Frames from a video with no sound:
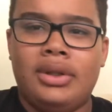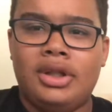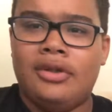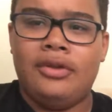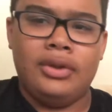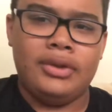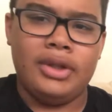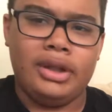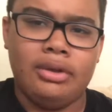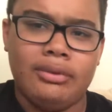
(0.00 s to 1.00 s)
It just feels
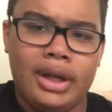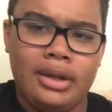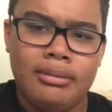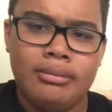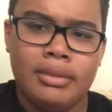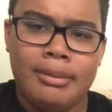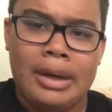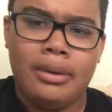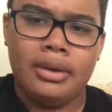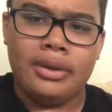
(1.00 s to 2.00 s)
like the right
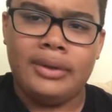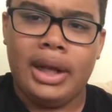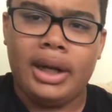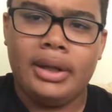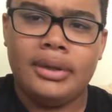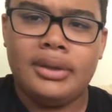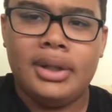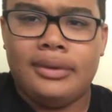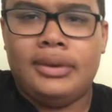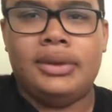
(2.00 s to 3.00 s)
amount of that kind of
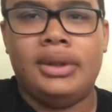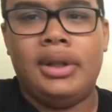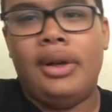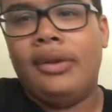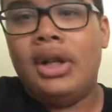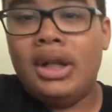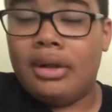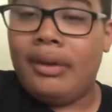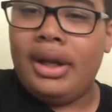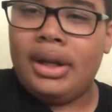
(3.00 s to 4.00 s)
stuff,
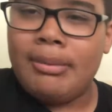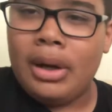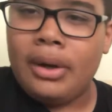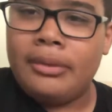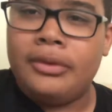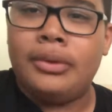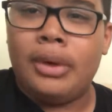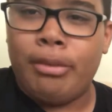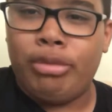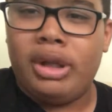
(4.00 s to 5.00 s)
of the right amount of
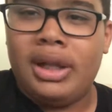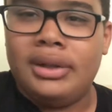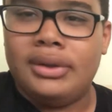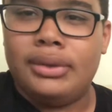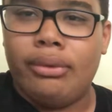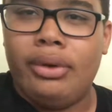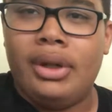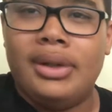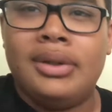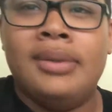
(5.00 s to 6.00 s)
plot and
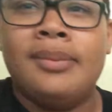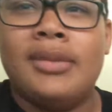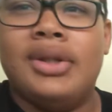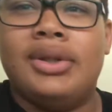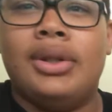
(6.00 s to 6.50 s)
storylines.